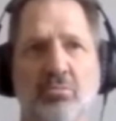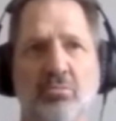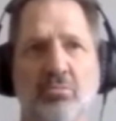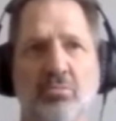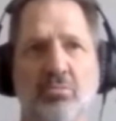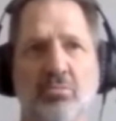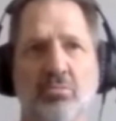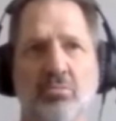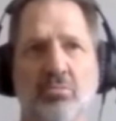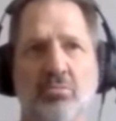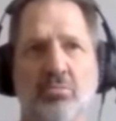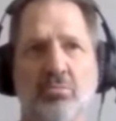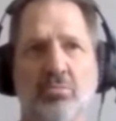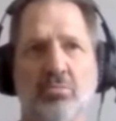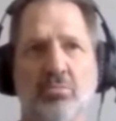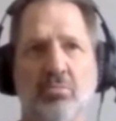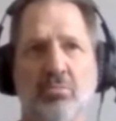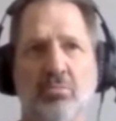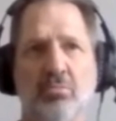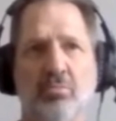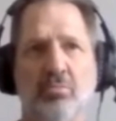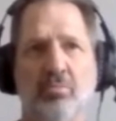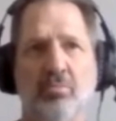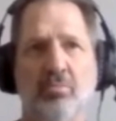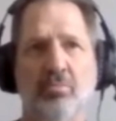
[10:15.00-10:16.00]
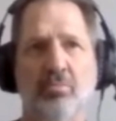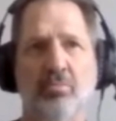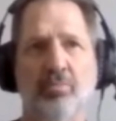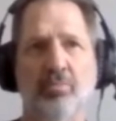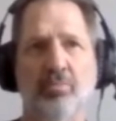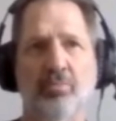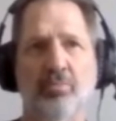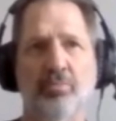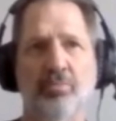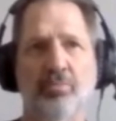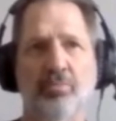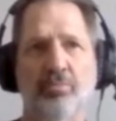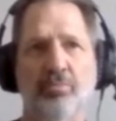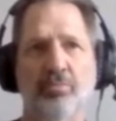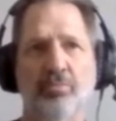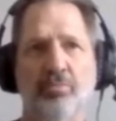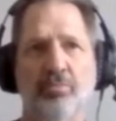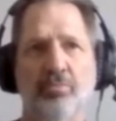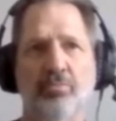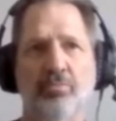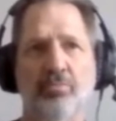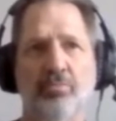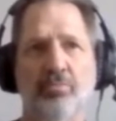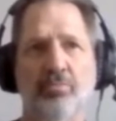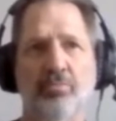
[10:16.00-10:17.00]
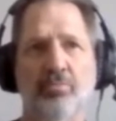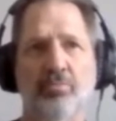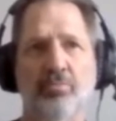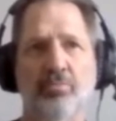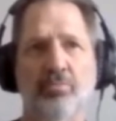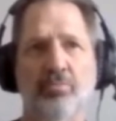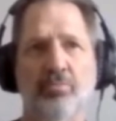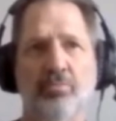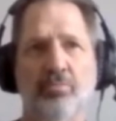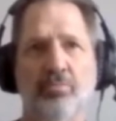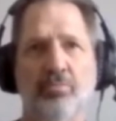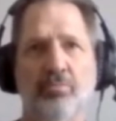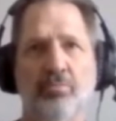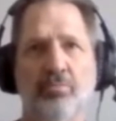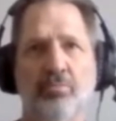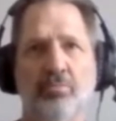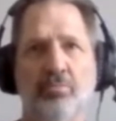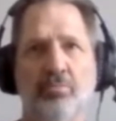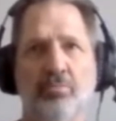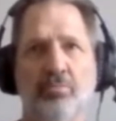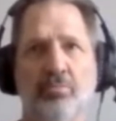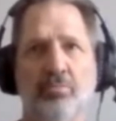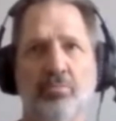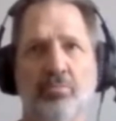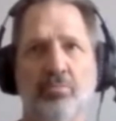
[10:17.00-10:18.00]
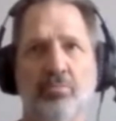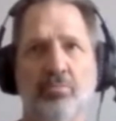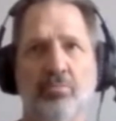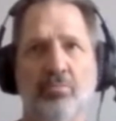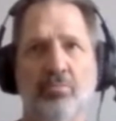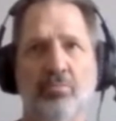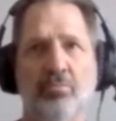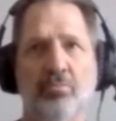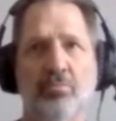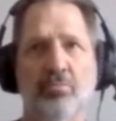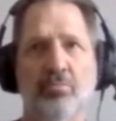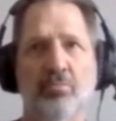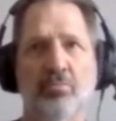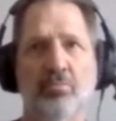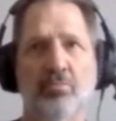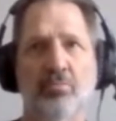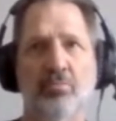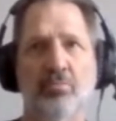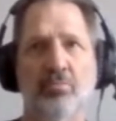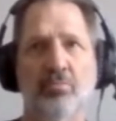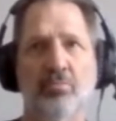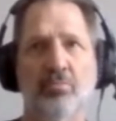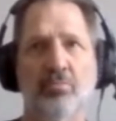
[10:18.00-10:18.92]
[no speech]